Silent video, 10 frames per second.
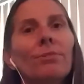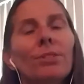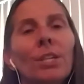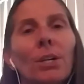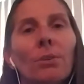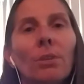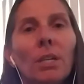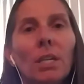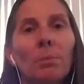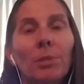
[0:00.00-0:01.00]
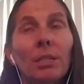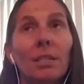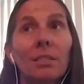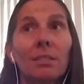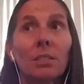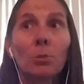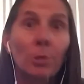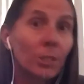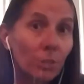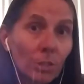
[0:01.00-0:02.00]
you know, because here
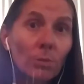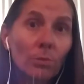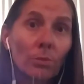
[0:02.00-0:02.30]
pretty soon,